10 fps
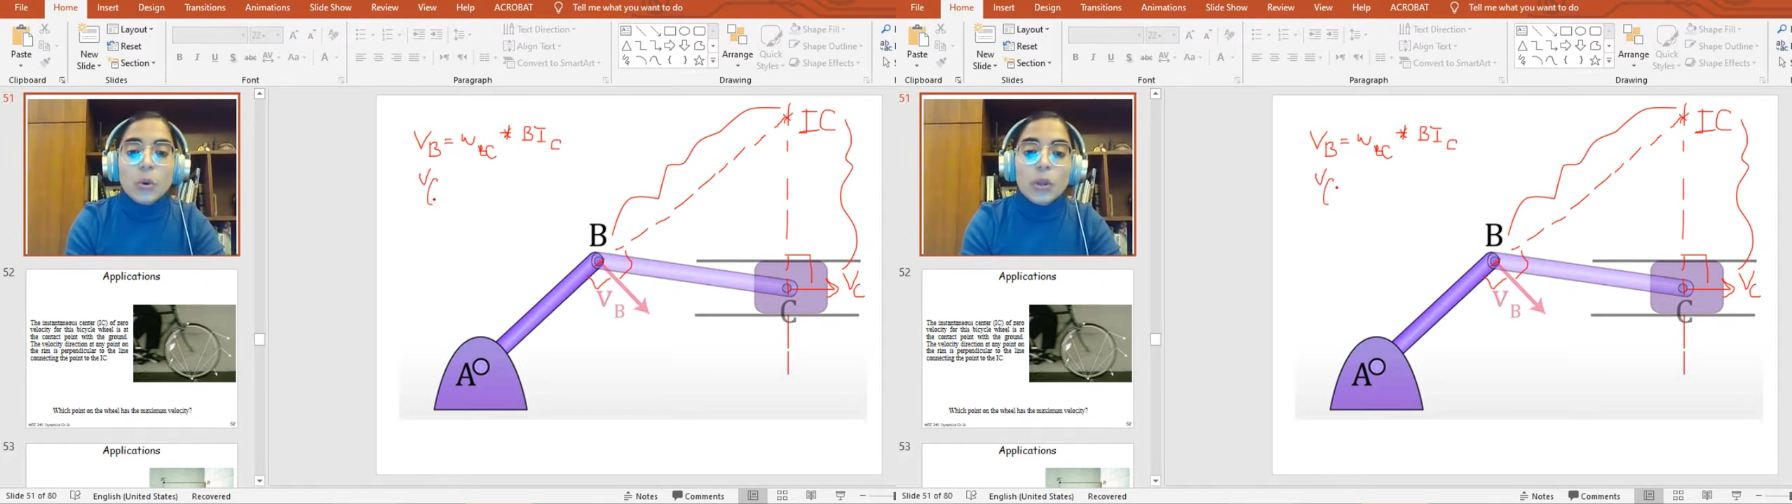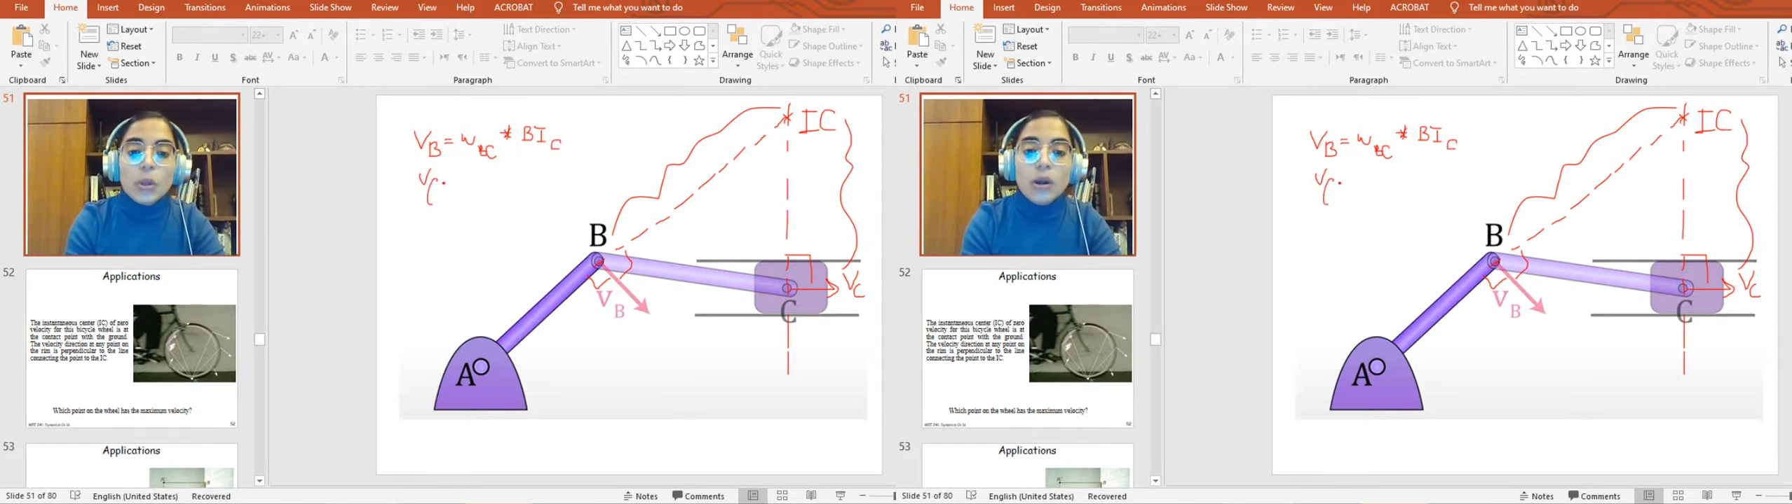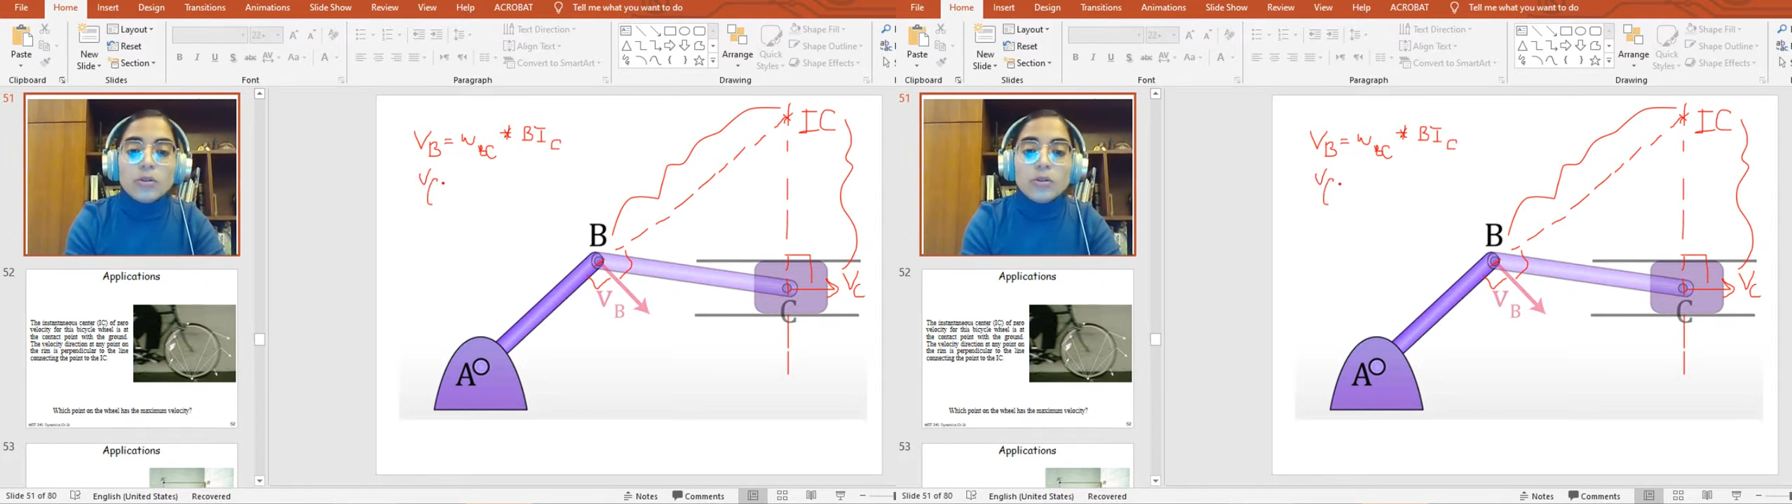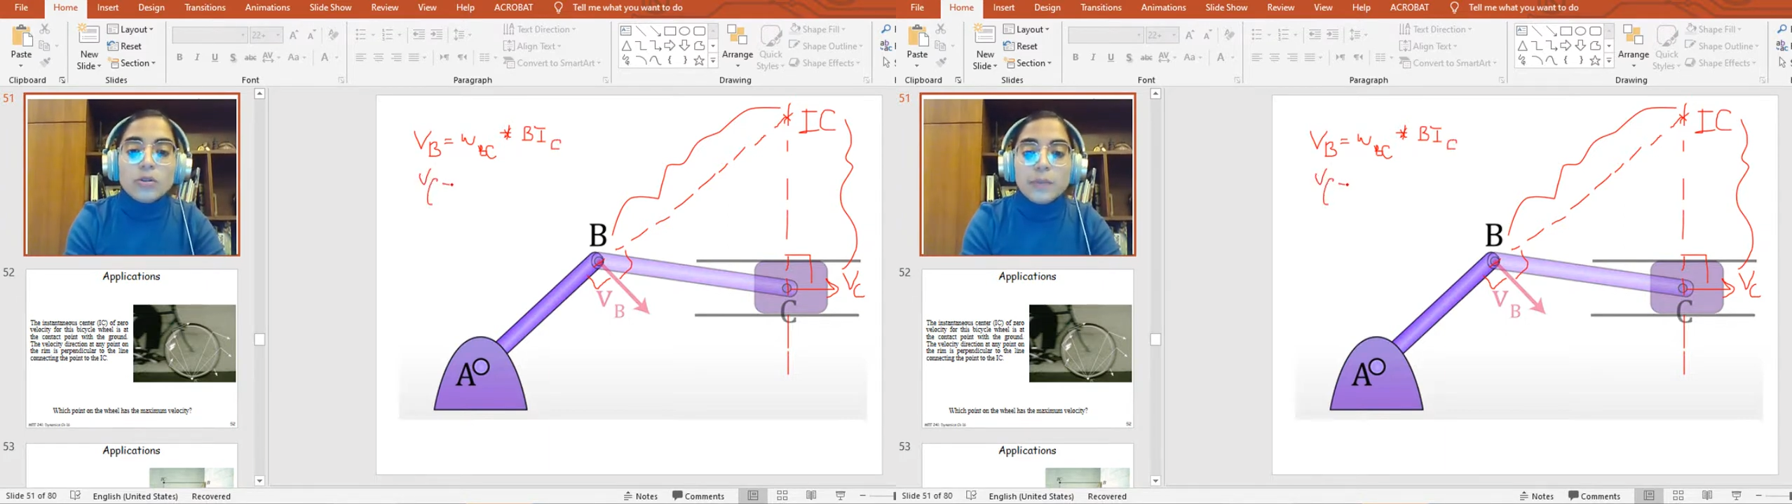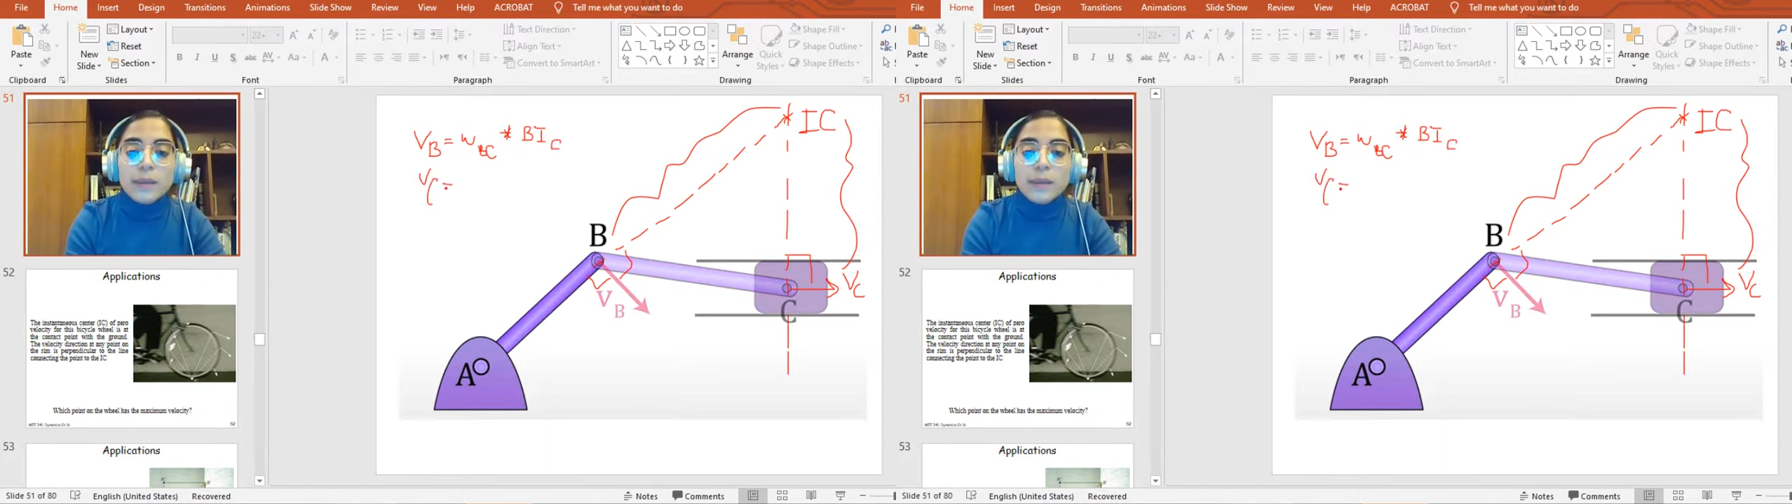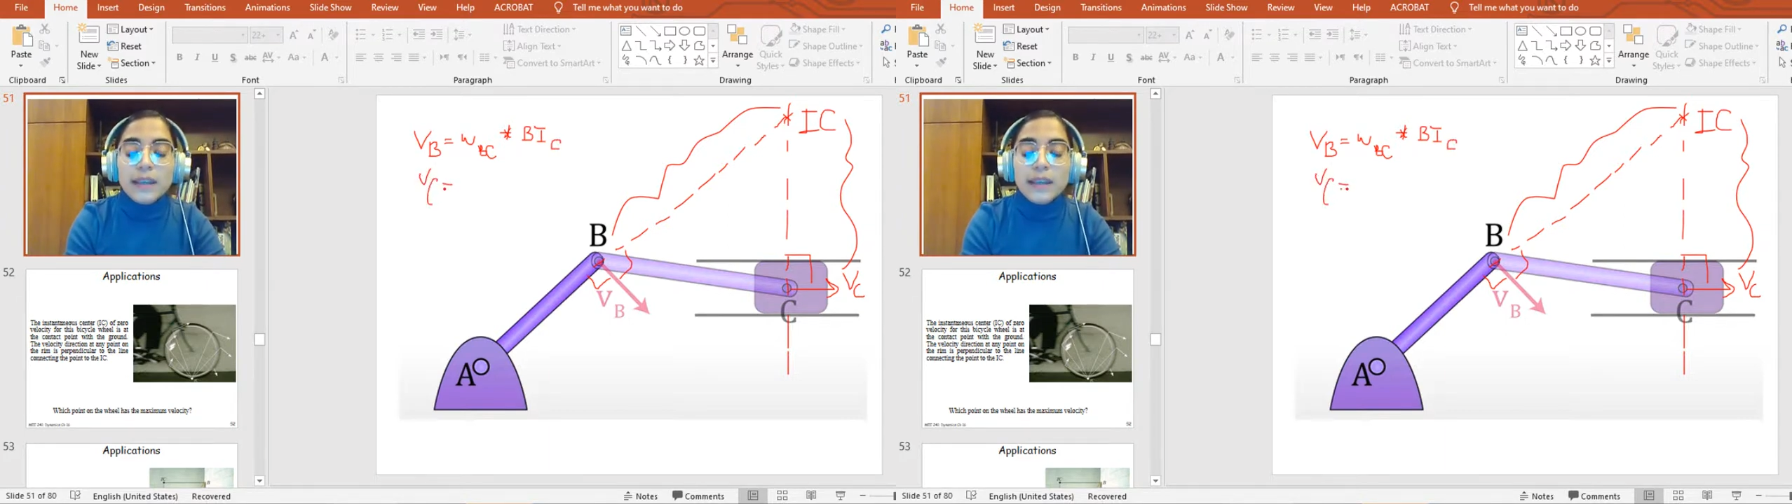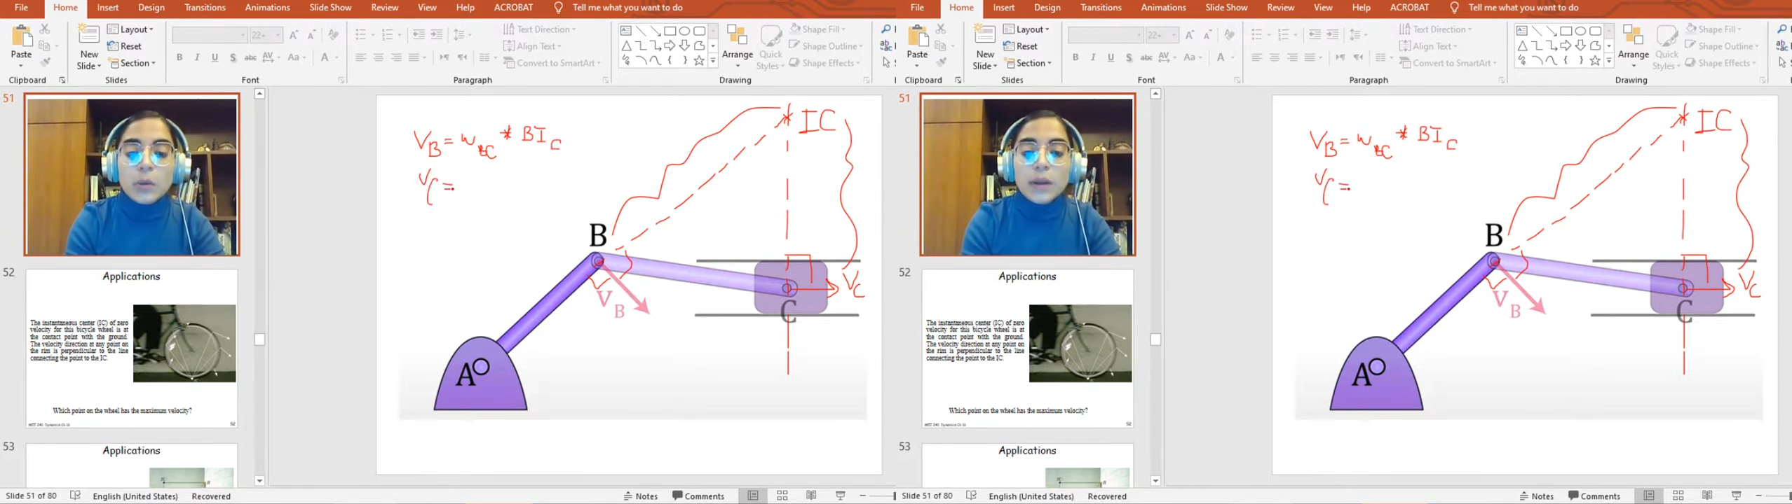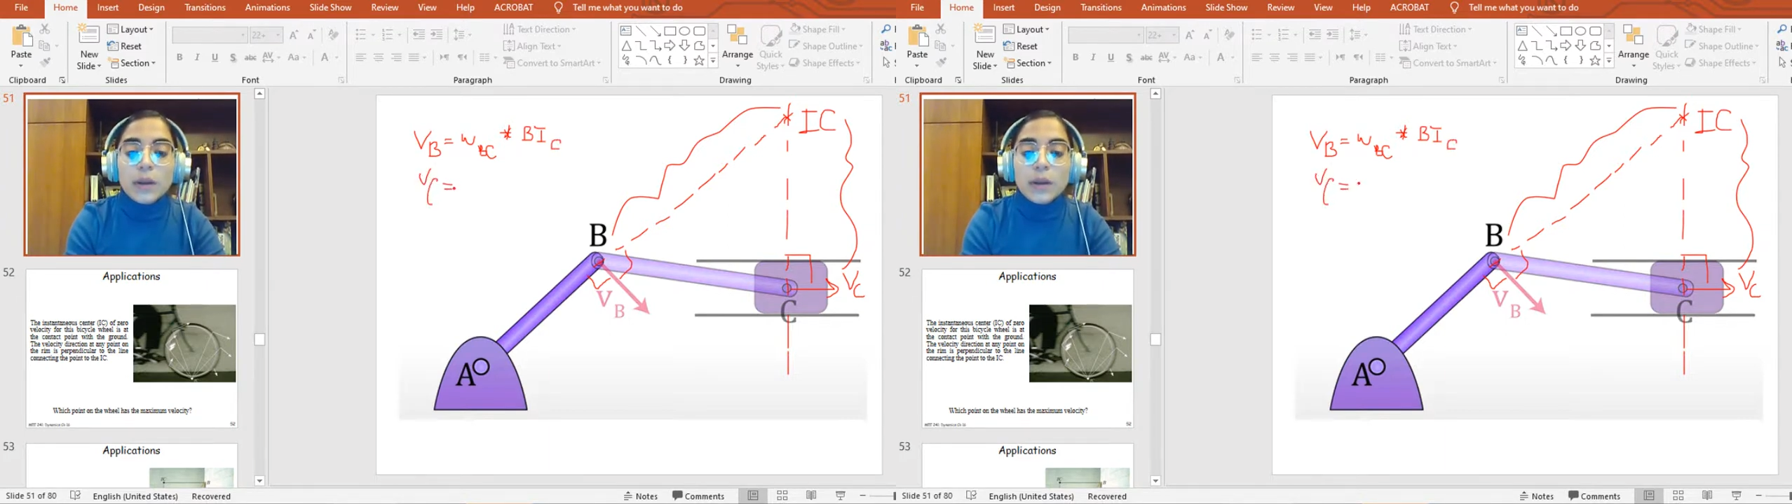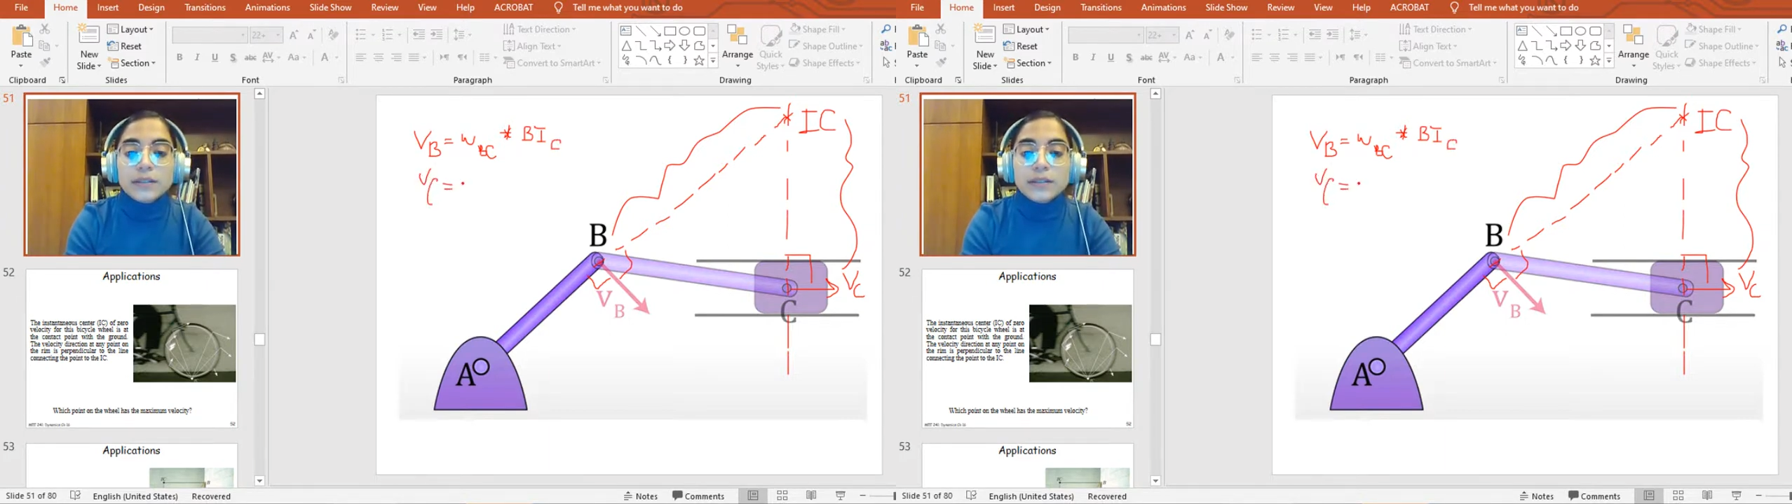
will also be equal